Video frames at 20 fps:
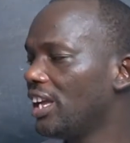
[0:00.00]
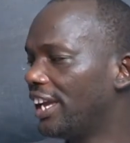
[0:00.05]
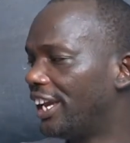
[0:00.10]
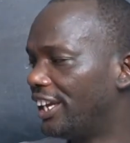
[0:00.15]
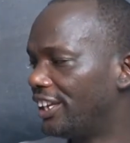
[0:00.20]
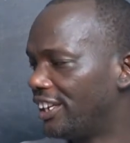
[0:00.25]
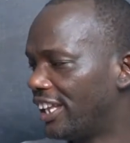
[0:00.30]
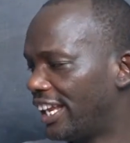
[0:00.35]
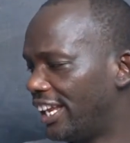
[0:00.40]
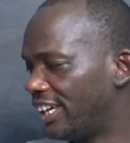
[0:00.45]

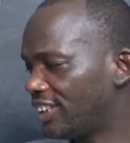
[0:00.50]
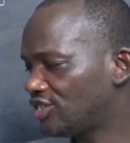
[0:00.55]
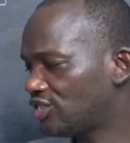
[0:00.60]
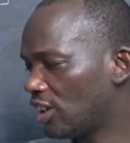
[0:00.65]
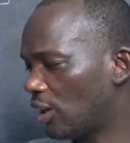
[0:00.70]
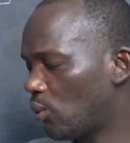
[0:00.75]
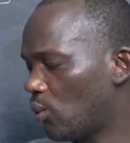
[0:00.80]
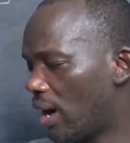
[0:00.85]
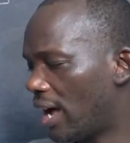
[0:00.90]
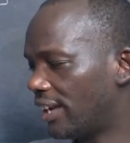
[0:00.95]
in the
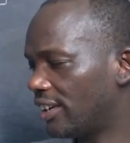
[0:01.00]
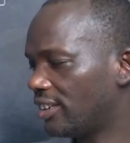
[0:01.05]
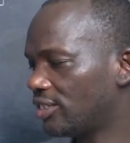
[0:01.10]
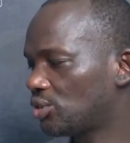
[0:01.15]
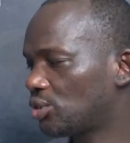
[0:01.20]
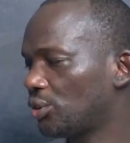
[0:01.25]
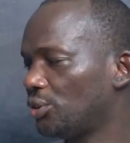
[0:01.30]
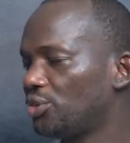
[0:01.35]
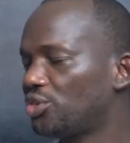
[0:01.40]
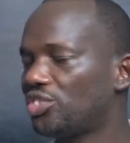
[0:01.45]
lecture 1.
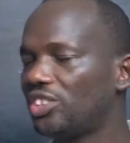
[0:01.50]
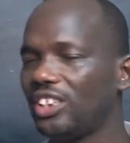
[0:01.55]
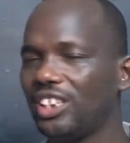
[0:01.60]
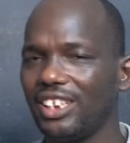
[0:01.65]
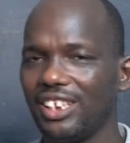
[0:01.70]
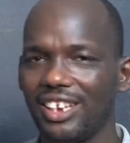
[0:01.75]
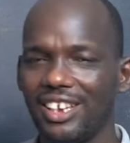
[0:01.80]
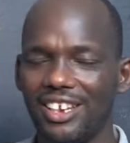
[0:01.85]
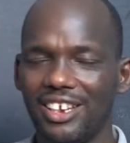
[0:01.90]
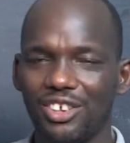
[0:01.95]
So you see,
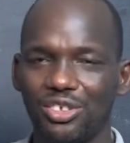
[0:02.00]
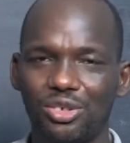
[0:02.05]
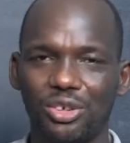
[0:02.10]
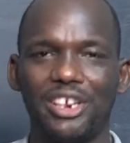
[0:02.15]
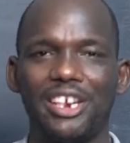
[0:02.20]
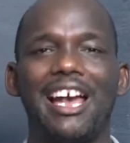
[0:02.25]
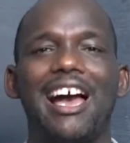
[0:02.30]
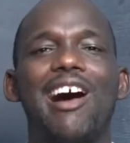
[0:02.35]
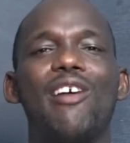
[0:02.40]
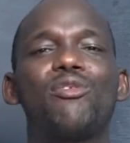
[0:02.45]
so
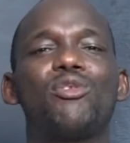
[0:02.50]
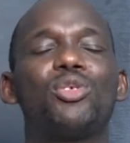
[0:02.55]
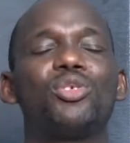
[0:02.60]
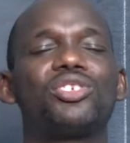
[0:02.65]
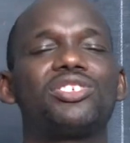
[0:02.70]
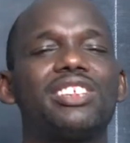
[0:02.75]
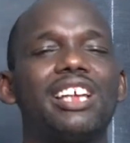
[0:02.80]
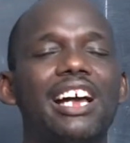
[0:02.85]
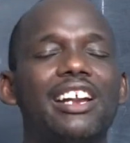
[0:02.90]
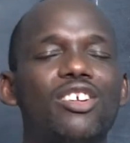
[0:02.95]
you have to
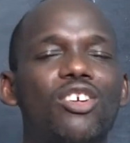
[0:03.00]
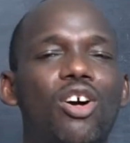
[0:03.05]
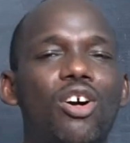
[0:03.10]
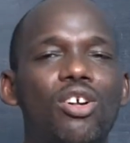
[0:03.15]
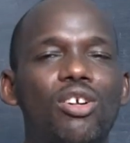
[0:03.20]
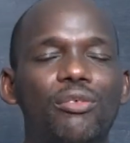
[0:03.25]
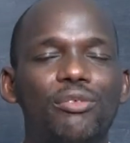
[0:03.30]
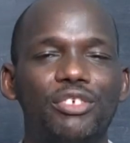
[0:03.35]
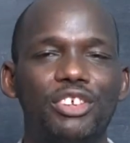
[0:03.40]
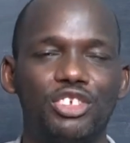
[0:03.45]
study all
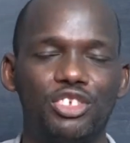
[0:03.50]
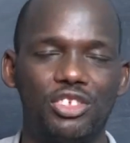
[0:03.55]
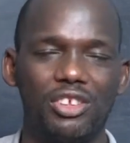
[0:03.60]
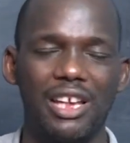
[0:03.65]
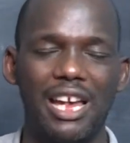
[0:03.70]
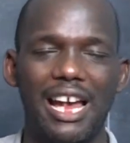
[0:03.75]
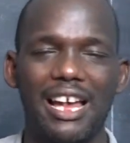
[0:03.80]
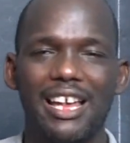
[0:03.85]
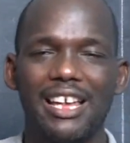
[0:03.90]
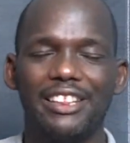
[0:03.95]
of this,
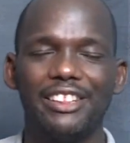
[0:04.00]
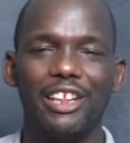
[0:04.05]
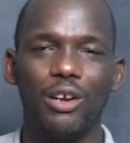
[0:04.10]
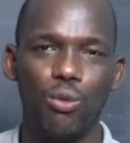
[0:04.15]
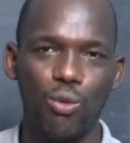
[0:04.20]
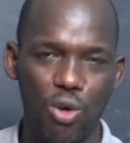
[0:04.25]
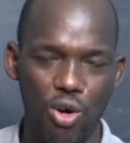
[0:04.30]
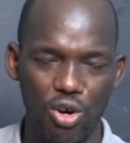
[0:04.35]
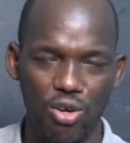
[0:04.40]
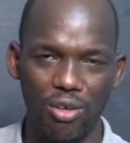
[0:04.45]
the
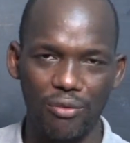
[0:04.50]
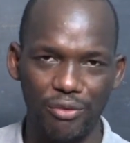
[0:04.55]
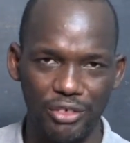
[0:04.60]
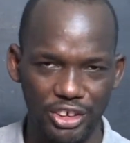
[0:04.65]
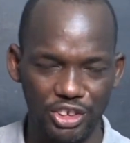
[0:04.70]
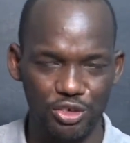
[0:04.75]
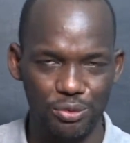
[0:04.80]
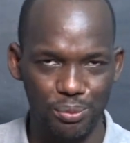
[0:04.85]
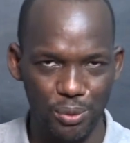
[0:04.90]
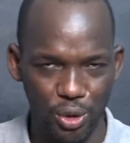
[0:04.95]
whole of
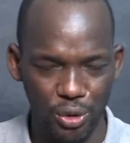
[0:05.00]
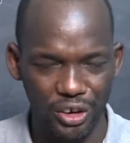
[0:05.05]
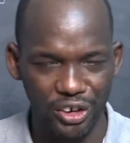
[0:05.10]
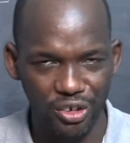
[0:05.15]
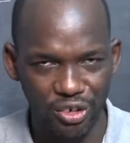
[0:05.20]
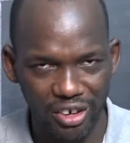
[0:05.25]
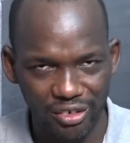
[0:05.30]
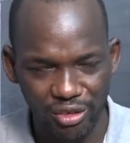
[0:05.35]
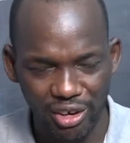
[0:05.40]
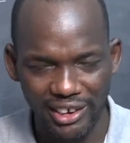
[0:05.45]
this book in
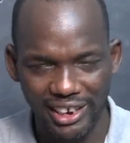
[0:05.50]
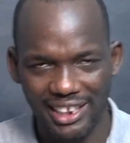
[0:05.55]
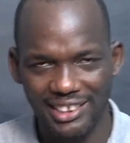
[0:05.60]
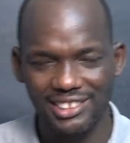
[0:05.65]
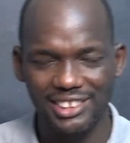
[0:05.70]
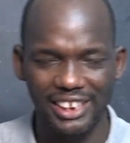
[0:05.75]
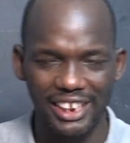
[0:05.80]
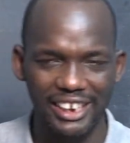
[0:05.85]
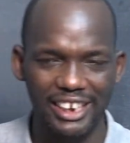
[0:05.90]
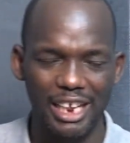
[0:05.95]
order to
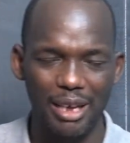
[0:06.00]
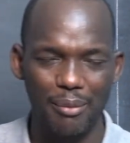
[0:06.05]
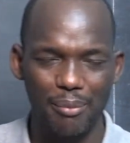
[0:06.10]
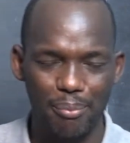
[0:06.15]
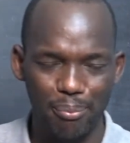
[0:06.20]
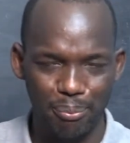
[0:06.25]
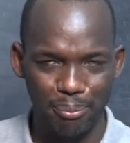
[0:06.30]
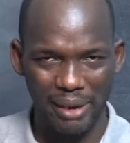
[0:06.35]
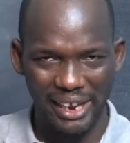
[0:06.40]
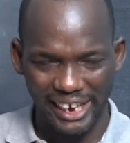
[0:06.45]
understand the
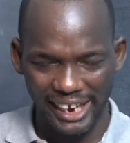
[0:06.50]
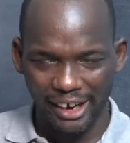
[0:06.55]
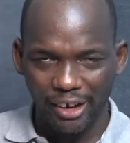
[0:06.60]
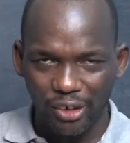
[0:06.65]
many